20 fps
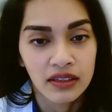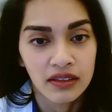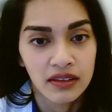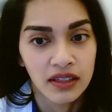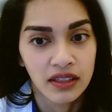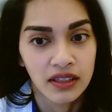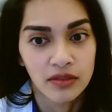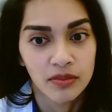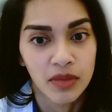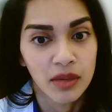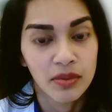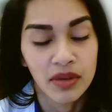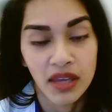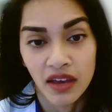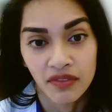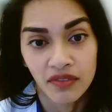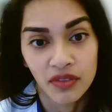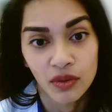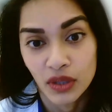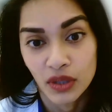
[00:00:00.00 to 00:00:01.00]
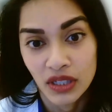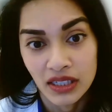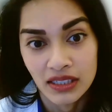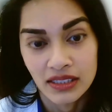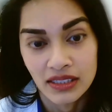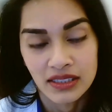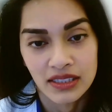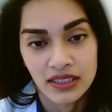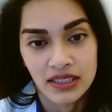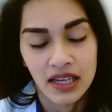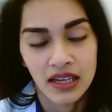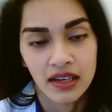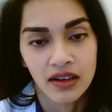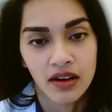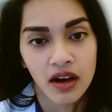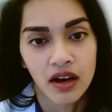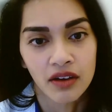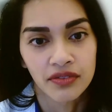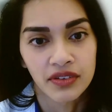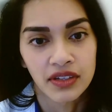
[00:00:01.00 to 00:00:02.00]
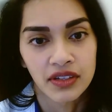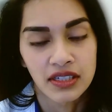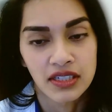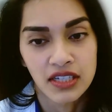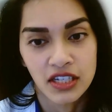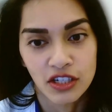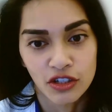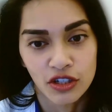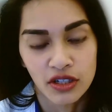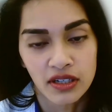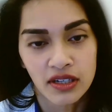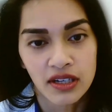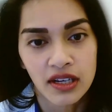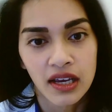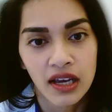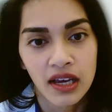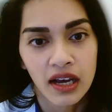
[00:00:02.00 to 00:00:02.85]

Then you maybe have the weekend to take off in addition.